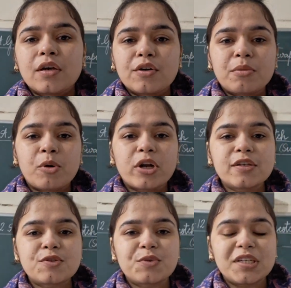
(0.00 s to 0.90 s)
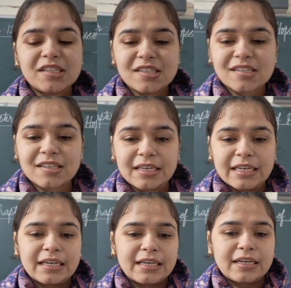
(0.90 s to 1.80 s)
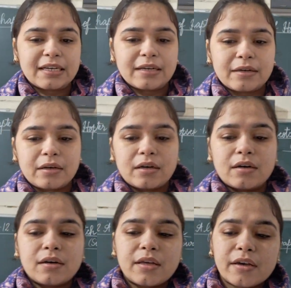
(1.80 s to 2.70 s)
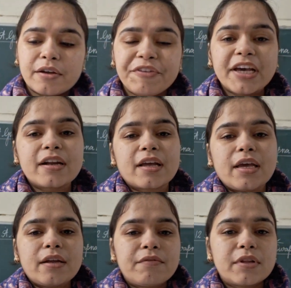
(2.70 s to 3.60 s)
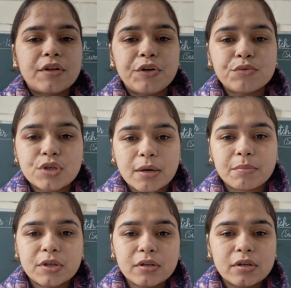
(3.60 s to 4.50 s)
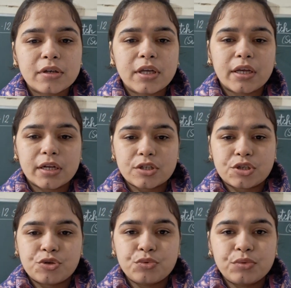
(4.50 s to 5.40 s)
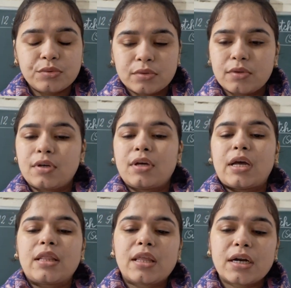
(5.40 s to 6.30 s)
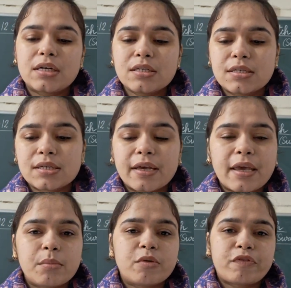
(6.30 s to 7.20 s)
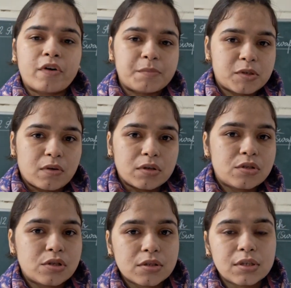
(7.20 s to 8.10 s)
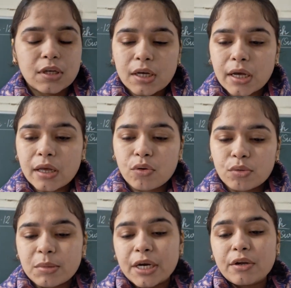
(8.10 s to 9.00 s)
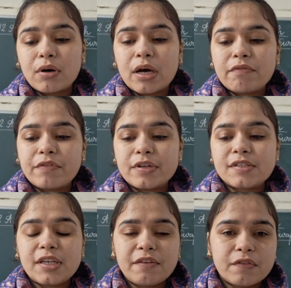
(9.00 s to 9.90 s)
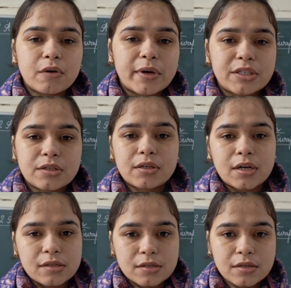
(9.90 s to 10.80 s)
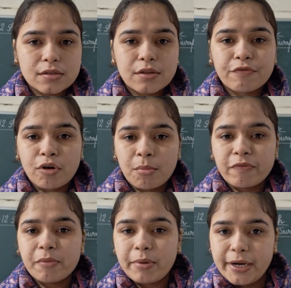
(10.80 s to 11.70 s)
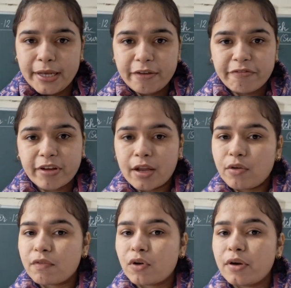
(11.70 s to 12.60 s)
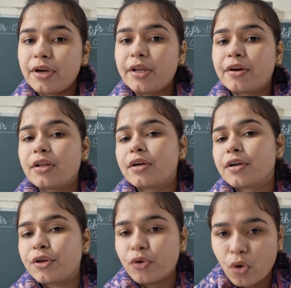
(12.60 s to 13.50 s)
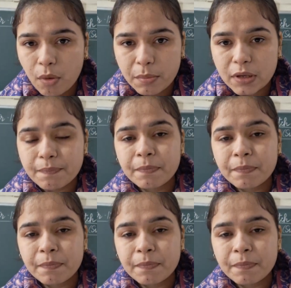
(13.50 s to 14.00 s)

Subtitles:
Good morning, students. Here we are again with a new chapter in English 2, and that is a game of hopscotch. I hope that you have received the question and answers in the form of the PDF and you have already written it in your copy.